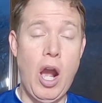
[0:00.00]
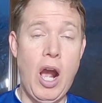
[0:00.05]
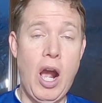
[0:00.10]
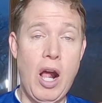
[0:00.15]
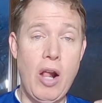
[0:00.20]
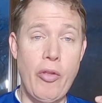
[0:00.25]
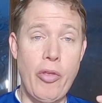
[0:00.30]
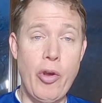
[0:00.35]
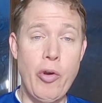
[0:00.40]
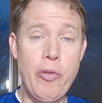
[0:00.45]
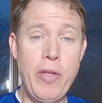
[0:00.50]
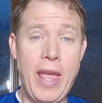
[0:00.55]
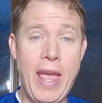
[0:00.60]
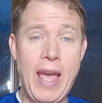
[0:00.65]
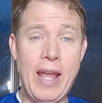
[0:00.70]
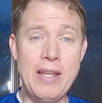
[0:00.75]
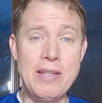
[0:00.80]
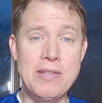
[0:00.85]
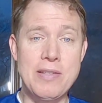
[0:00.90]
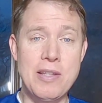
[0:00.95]
Although they
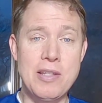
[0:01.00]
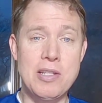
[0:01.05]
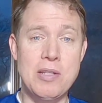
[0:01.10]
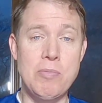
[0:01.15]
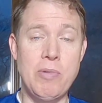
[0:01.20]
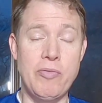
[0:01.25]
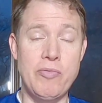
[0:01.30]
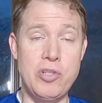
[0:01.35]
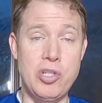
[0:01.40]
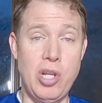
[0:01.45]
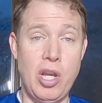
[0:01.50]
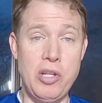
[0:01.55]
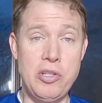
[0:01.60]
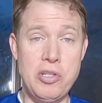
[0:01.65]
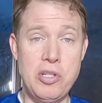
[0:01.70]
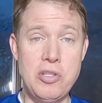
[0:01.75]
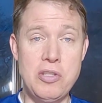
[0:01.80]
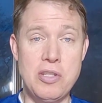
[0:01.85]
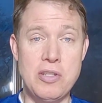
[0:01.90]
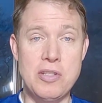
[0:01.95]
had a system of
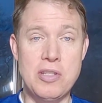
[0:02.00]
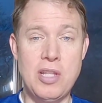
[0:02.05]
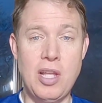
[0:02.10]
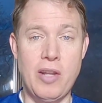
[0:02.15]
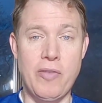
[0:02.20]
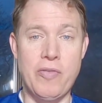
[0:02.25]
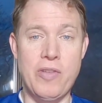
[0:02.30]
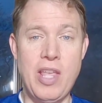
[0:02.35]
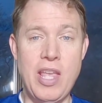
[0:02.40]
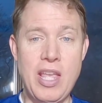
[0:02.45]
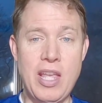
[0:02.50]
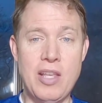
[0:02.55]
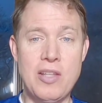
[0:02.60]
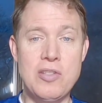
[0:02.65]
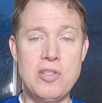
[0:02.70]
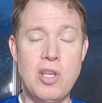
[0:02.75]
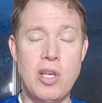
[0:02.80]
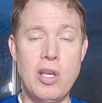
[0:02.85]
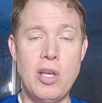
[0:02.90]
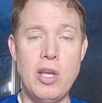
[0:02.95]
judges instead of
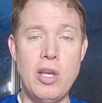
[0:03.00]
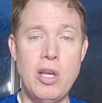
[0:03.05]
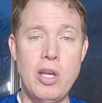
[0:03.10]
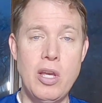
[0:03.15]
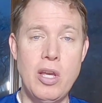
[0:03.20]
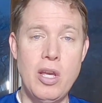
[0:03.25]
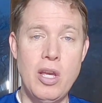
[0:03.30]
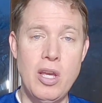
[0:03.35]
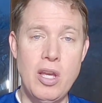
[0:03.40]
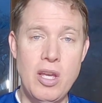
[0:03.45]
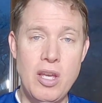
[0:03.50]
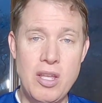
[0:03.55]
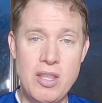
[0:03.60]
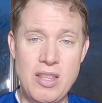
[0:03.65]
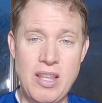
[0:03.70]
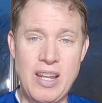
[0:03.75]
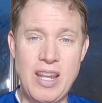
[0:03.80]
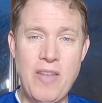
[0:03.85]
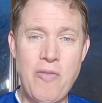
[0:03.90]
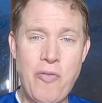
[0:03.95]
kings,
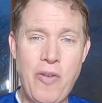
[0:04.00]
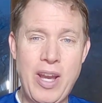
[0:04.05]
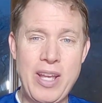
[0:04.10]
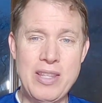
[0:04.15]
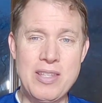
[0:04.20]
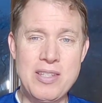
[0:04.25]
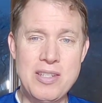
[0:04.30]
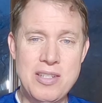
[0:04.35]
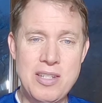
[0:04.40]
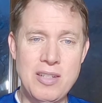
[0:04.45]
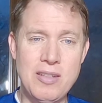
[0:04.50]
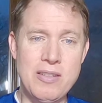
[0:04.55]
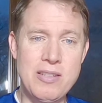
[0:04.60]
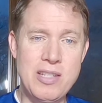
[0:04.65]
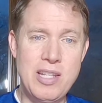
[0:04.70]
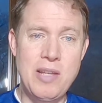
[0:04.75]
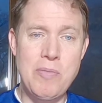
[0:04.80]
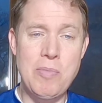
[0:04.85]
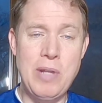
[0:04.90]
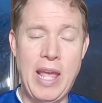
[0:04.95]
the Nephites still
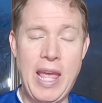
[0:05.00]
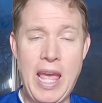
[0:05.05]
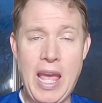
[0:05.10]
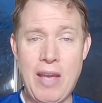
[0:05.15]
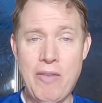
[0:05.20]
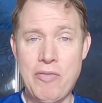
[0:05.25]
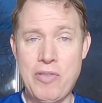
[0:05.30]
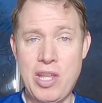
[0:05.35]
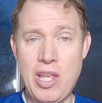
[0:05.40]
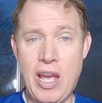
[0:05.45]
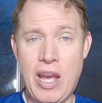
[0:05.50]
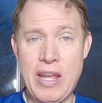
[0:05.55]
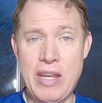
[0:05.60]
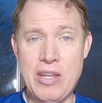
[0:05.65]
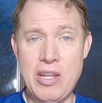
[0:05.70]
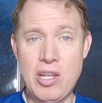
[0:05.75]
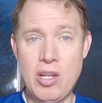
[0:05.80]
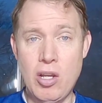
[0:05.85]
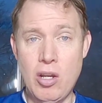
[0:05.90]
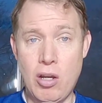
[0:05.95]
seem to have the
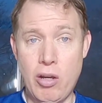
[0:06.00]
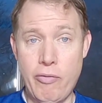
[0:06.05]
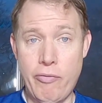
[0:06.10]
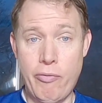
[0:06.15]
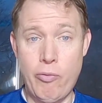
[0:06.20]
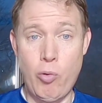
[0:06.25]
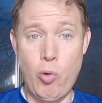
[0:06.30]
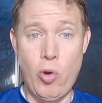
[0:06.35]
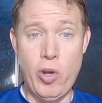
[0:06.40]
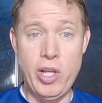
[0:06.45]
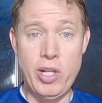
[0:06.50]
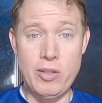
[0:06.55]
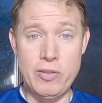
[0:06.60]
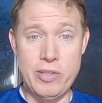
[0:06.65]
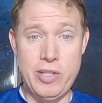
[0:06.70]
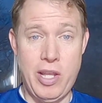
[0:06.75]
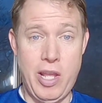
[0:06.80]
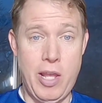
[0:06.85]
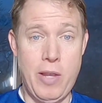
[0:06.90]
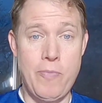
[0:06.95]
idea of
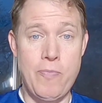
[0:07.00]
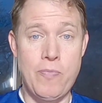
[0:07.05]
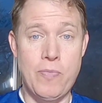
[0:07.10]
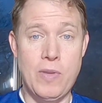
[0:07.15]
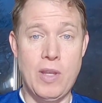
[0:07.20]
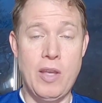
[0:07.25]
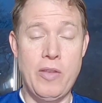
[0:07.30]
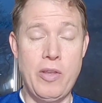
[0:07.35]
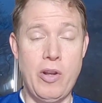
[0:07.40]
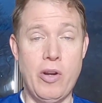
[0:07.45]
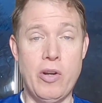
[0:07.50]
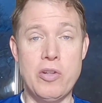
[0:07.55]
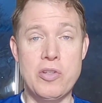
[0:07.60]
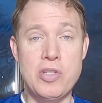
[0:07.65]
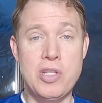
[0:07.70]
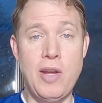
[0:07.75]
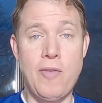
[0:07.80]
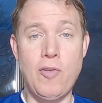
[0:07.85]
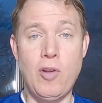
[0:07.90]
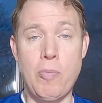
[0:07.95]
royalty. And there are
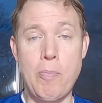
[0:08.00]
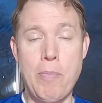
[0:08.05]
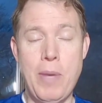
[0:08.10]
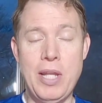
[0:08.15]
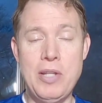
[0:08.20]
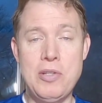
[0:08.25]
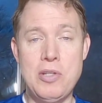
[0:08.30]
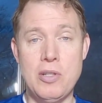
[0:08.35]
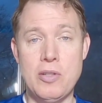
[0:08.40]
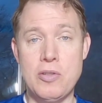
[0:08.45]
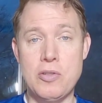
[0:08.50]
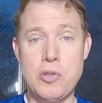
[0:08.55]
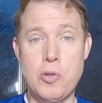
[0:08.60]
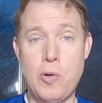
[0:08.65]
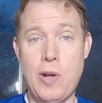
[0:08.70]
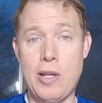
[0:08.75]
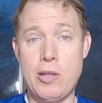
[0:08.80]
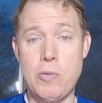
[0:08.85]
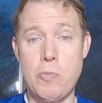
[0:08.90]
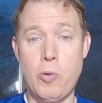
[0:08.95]
several mentions
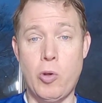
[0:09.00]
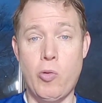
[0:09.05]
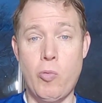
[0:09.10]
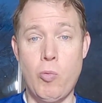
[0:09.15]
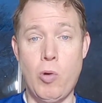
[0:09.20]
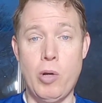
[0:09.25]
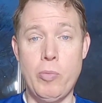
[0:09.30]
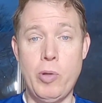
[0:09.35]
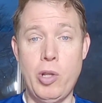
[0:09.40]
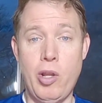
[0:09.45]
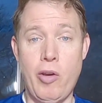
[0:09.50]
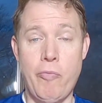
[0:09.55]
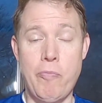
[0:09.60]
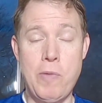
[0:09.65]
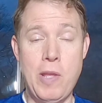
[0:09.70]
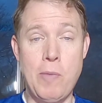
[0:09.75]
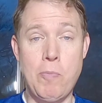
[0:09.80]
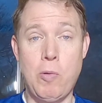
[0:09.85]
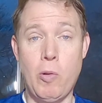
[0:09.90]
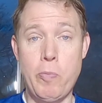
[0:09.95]
throughout the Book of Mormon of
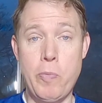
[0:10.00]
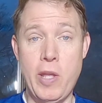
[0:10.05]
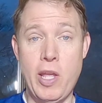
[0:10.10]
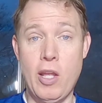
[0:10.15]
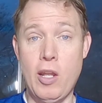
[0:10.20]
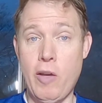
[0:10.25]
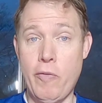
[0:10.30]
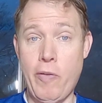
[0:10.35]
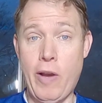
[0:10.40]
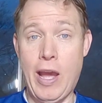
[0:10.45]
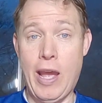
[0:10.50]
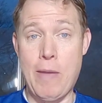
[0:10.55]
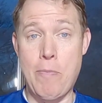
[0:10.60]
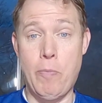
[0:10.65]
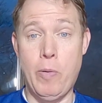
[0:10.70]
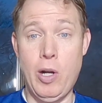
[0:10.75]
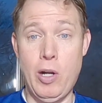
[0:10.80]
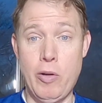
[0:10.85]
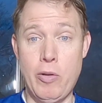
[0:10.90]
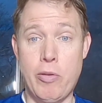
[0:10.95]
people being of high
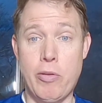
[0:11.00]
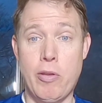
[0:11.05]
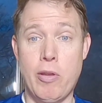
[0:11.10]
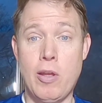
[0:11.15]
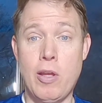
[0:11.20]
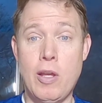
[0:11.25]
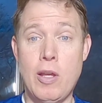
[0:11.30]
birth.